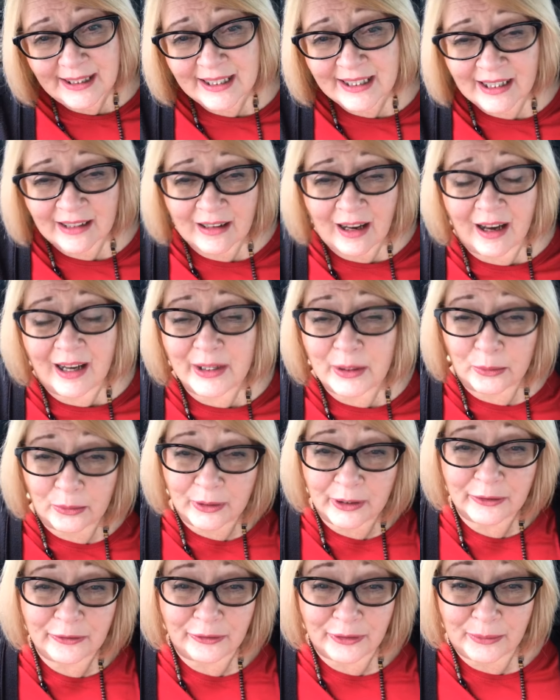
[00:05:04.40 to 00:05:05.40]
the God of
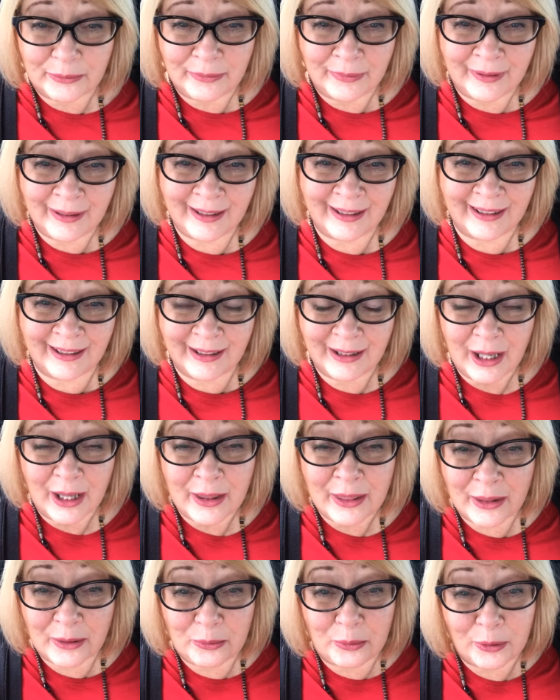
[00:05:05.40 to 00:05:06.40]
word from
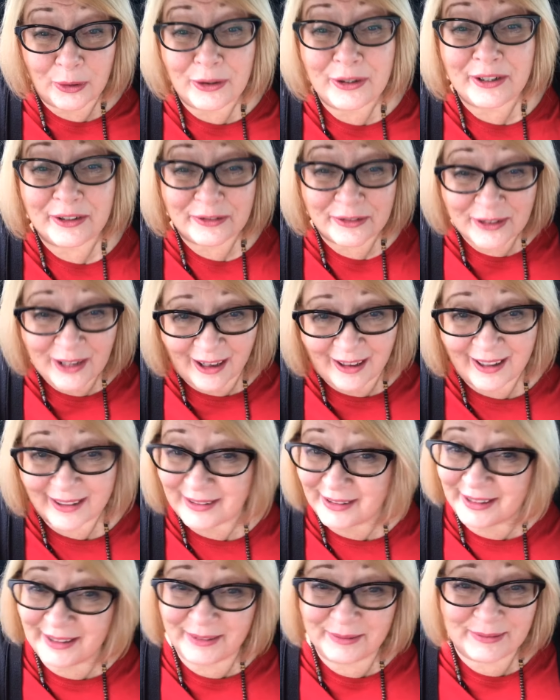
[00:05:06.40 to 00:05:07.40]
the word of God,
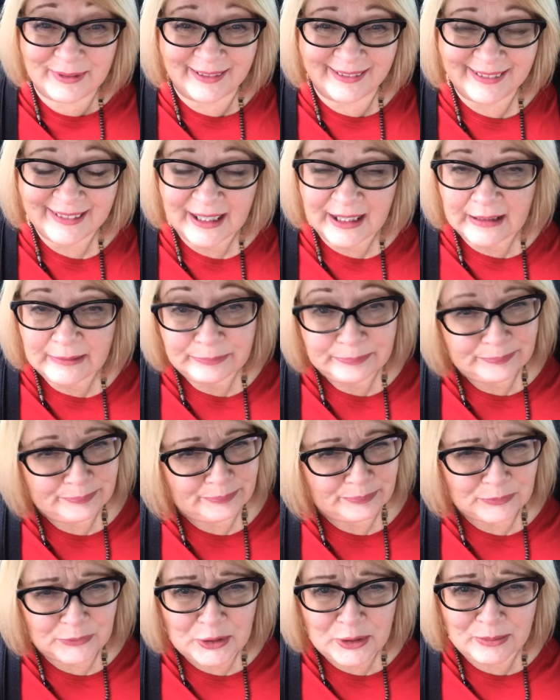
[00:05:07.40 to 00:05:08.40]

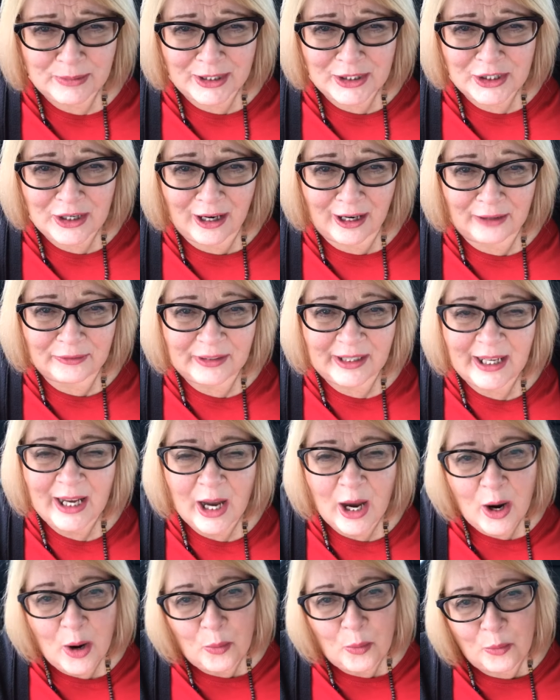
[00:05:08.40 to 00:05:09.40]
too much coffee,
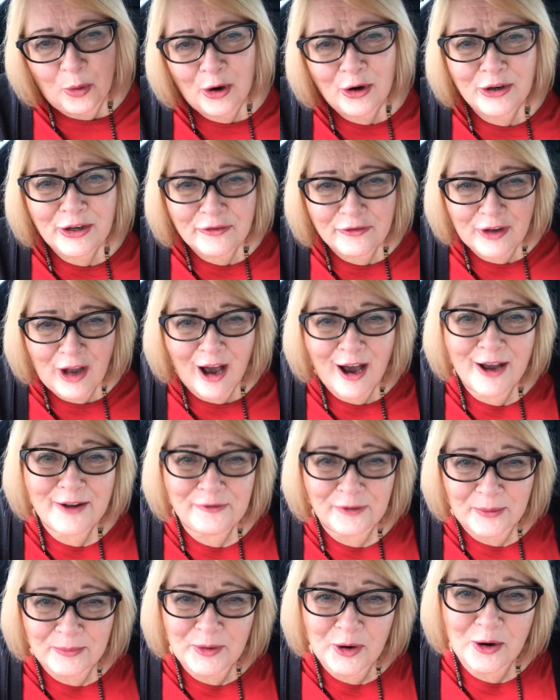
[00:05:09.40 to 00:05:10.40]
word of God
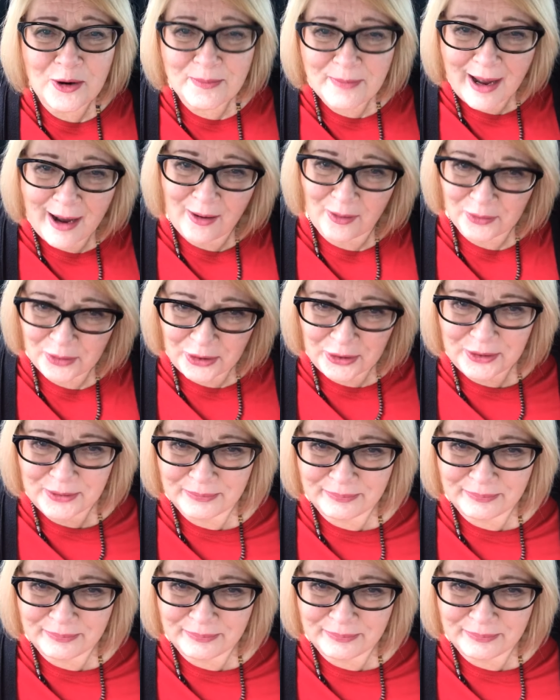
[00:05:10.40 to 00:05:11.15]
from your mouth